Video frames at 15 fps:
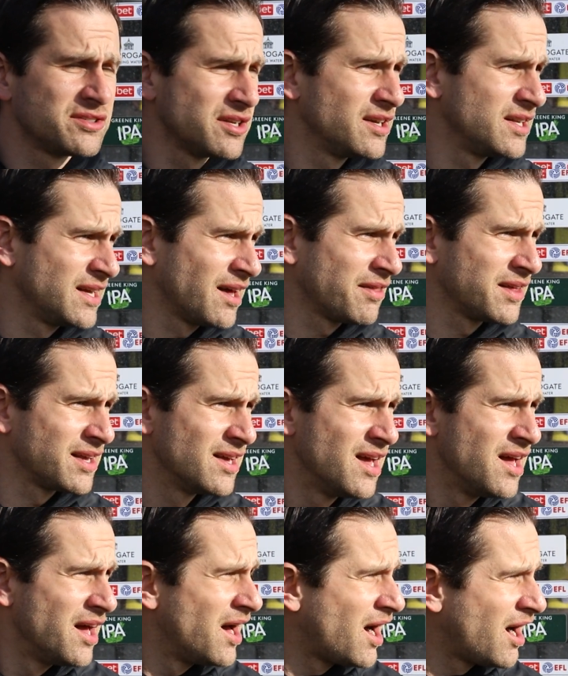Certainly, I think
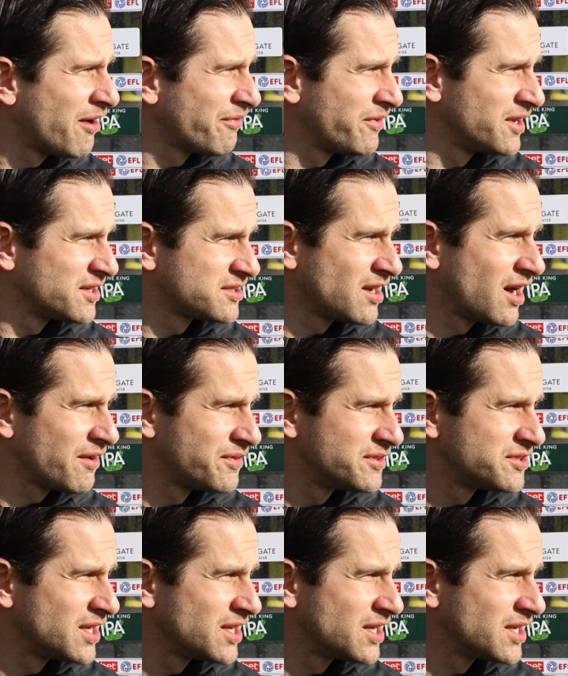our first half in